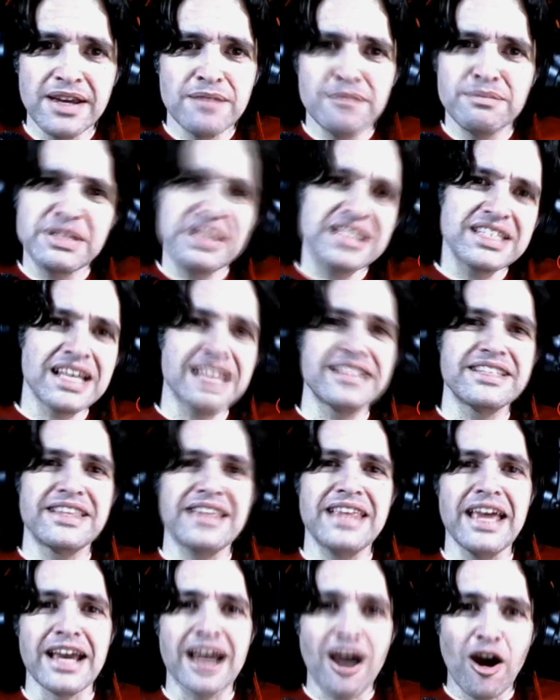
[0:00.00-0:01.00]
Because that's the
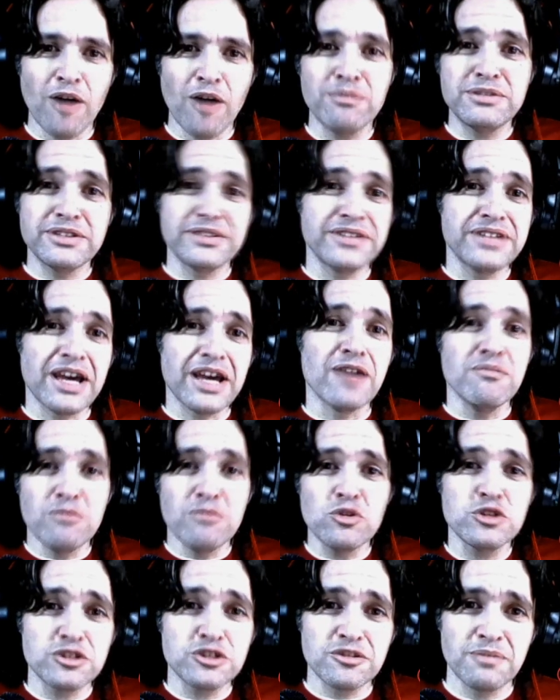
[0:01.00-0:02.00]
thing, up till now,
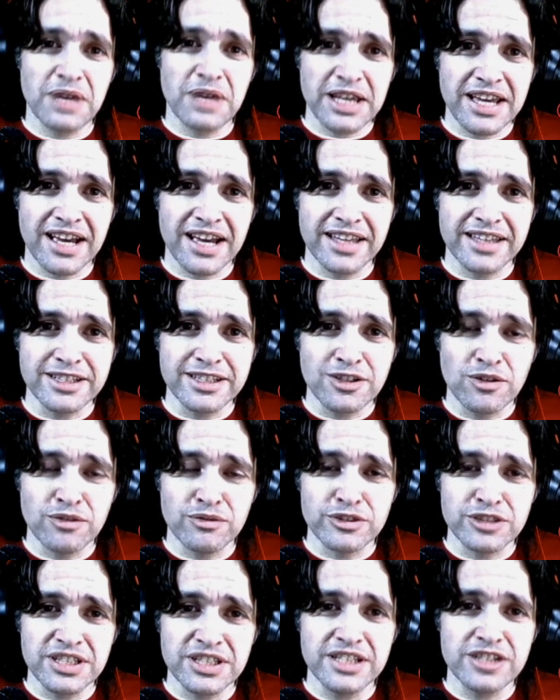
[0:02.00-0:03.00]
most of my Gaelic
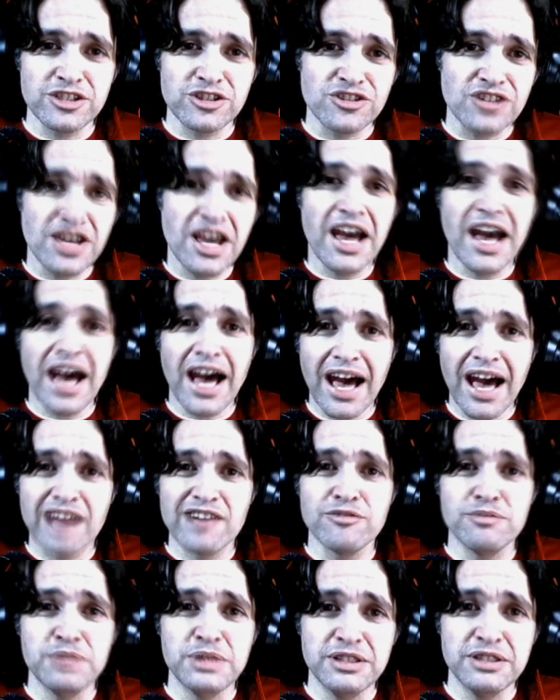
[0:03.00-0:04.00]
conversations
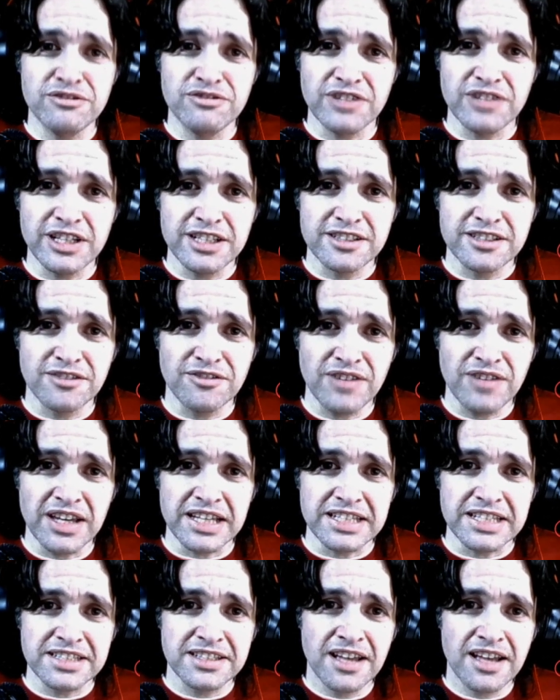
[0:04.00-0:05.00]
have been
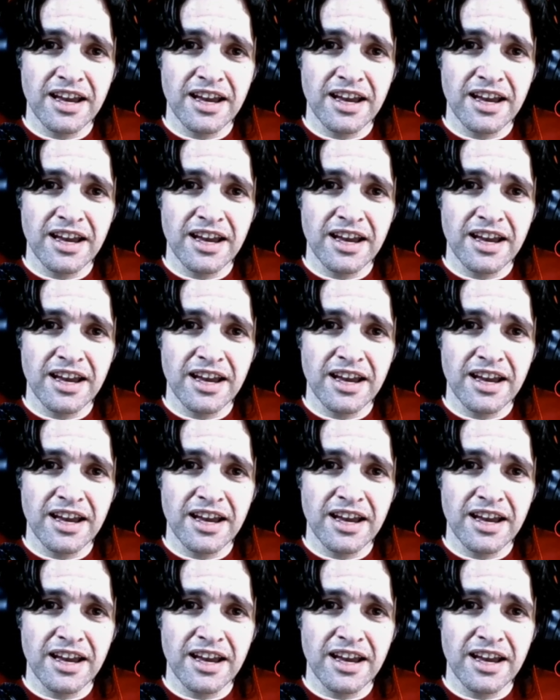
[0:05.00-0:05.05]
face-to-face.